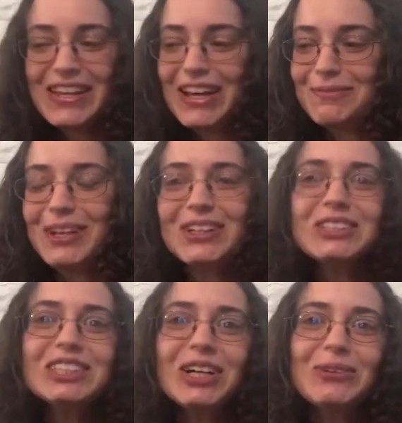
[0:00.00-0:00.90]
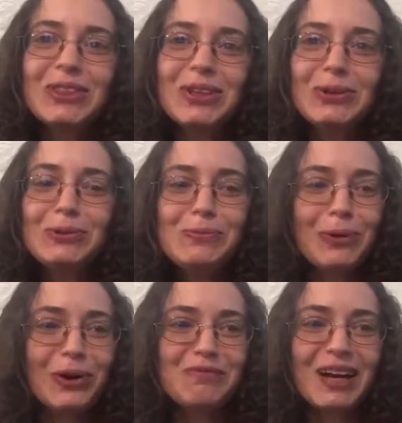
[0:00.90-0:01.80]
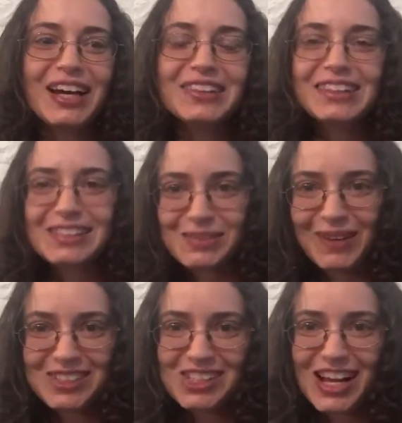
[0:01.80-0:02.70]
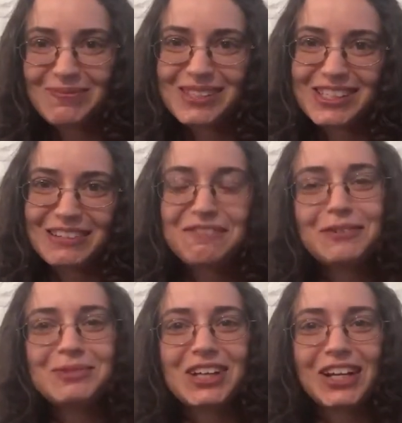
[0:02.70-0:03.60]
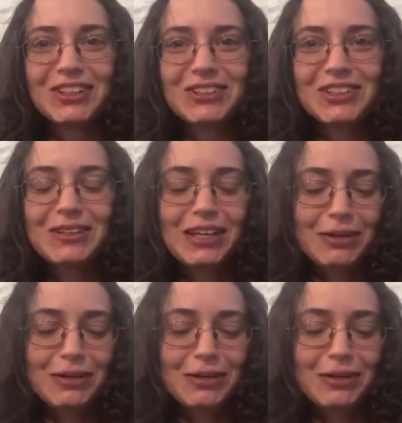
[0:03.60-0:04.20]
I'm here to share with you more of my Littlest Pet Shop stuff from childhood.